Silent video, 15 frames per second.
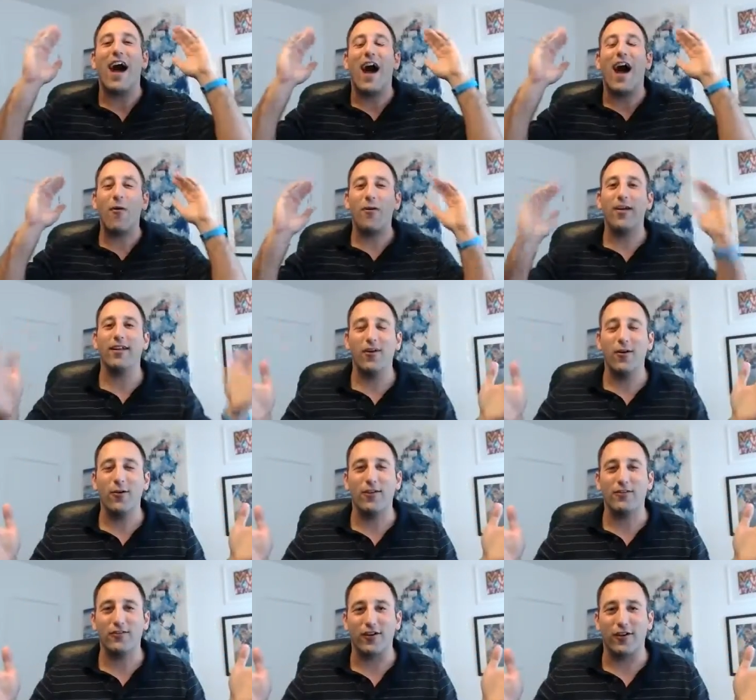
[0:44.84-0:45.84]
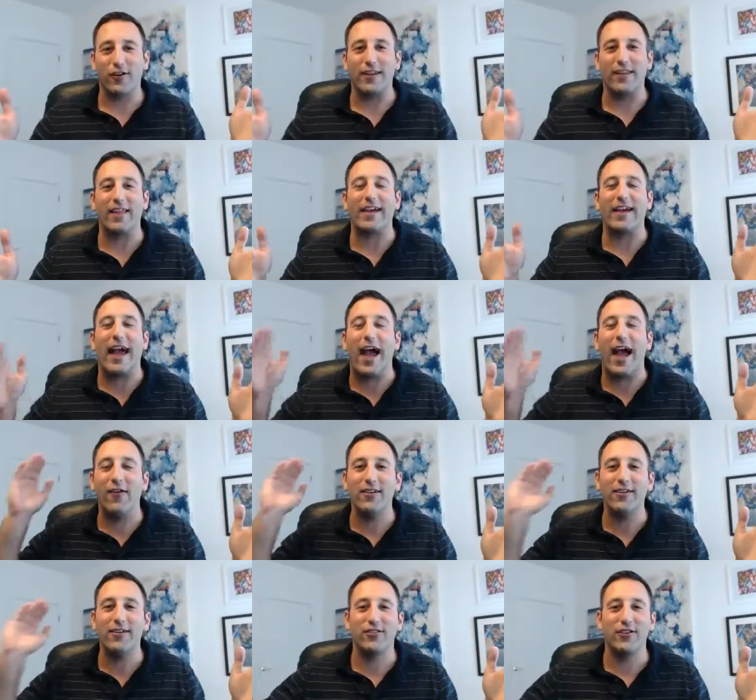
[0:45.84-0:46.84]
I want to know the journey. Like, how
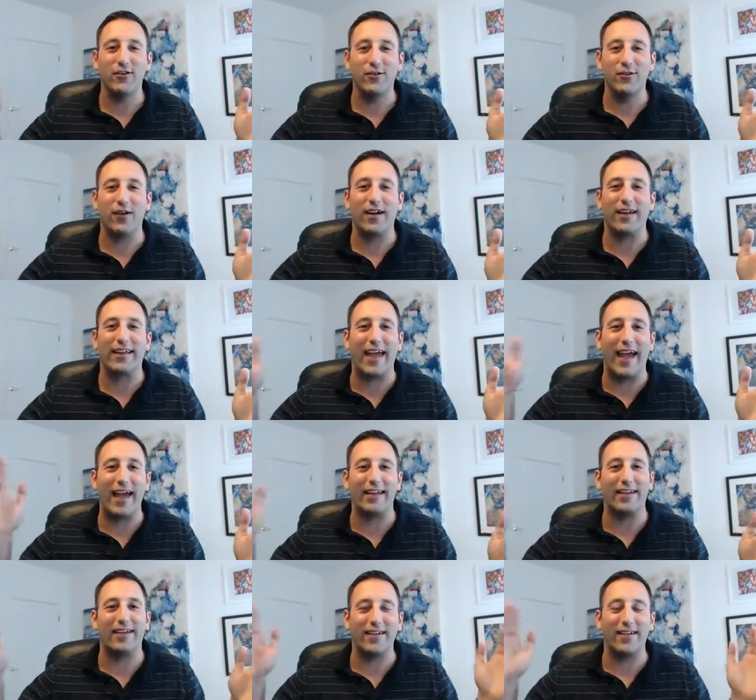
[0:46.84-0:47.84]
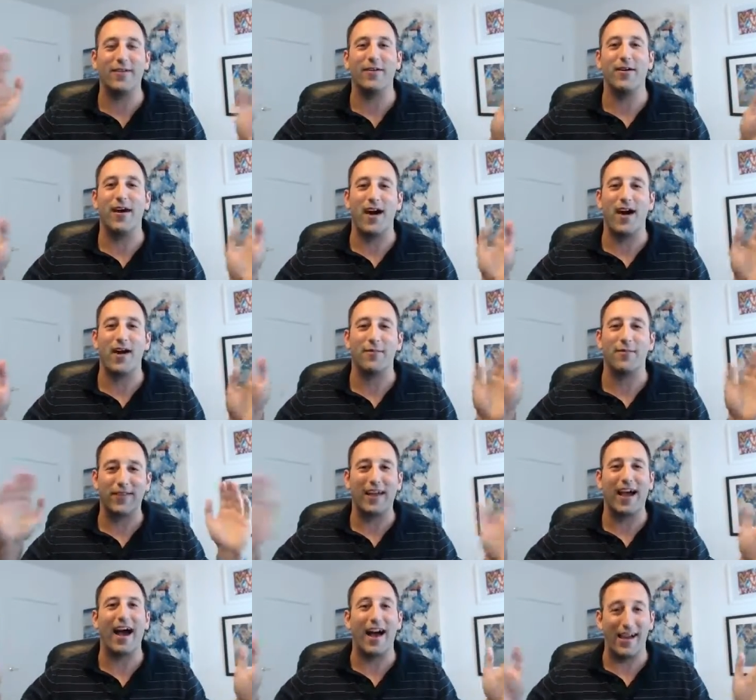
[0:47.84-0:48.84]
did you get um, the
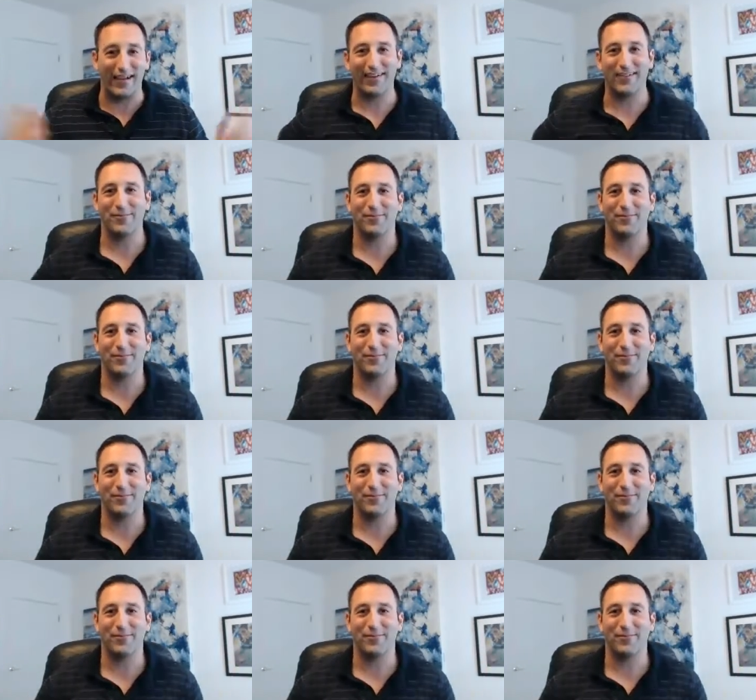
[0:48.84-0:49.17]
guy?